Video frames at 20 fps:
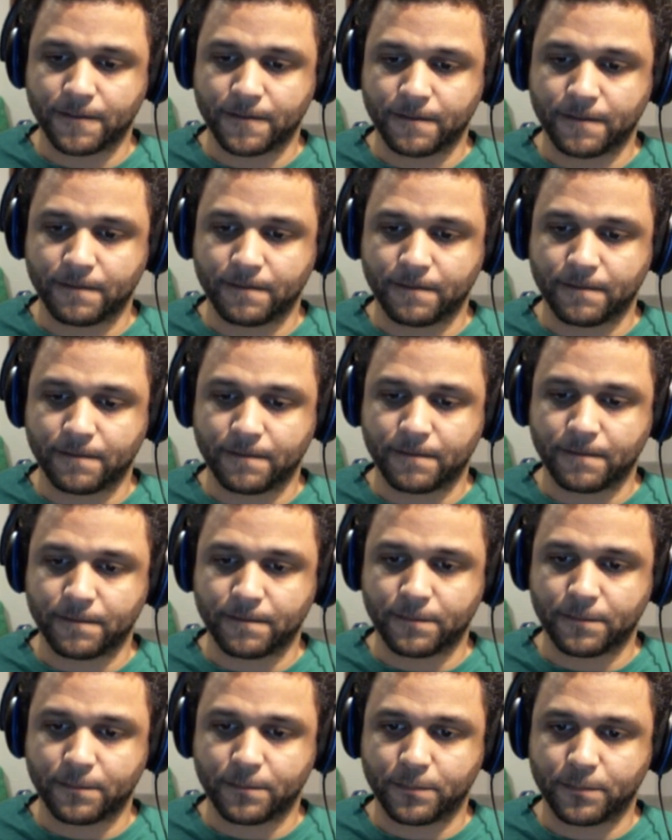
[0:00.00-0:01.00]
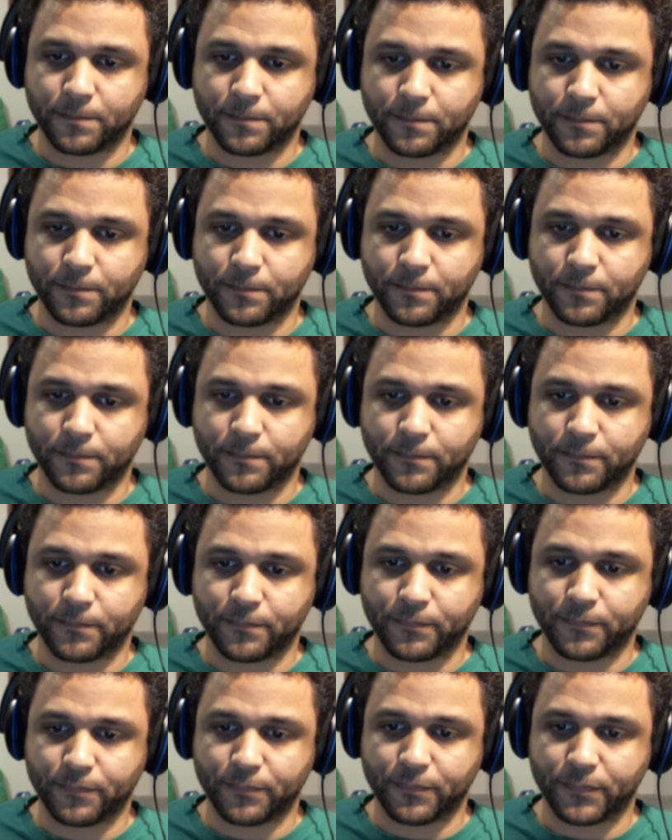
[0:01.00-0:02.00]
Uh, that's a drug.
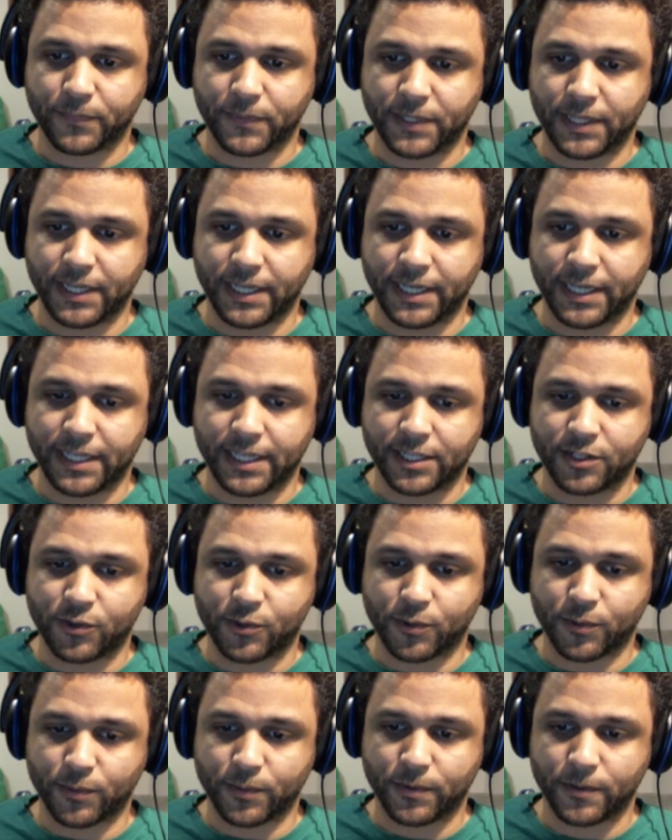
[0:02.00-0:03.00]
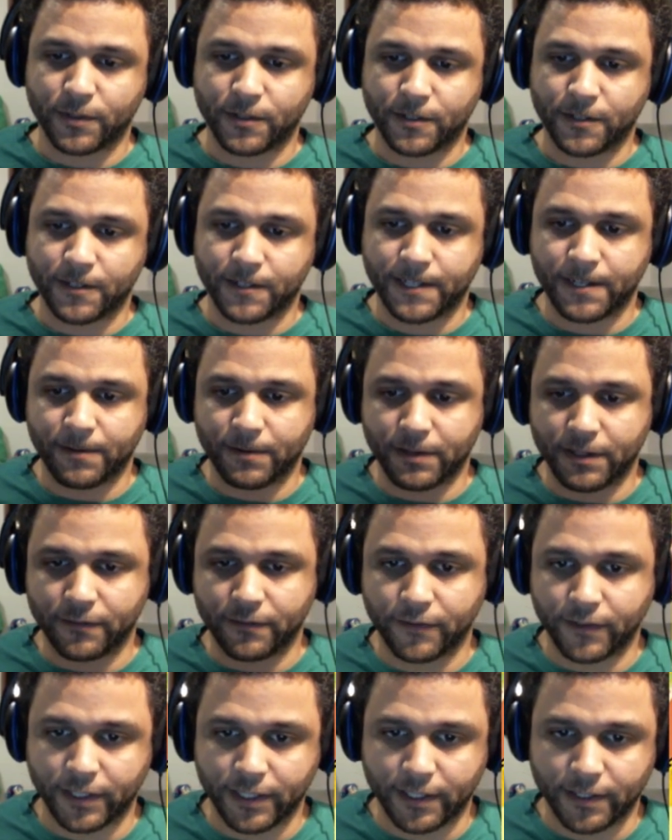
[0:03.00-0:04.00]
Yeah, that's true. Get rid
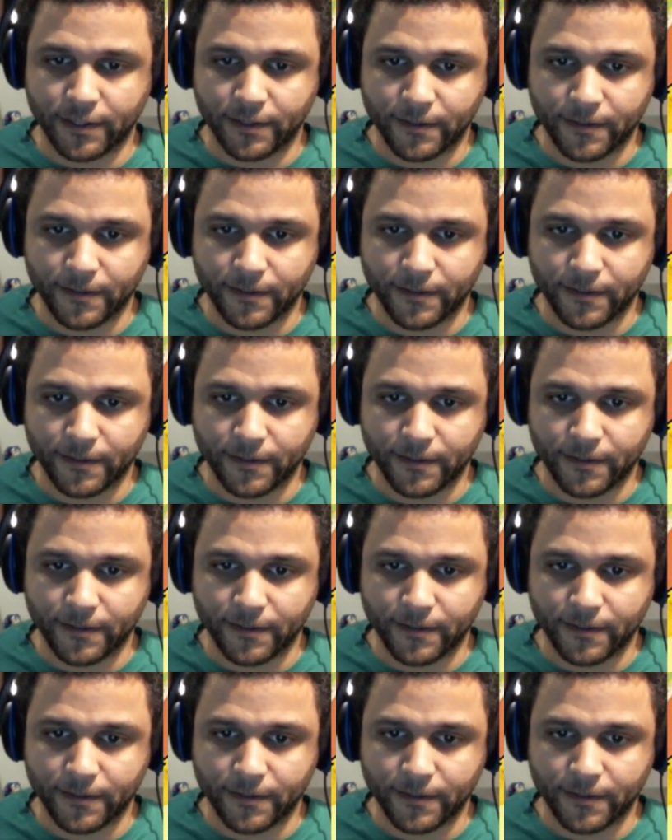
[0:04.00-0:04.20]
of it.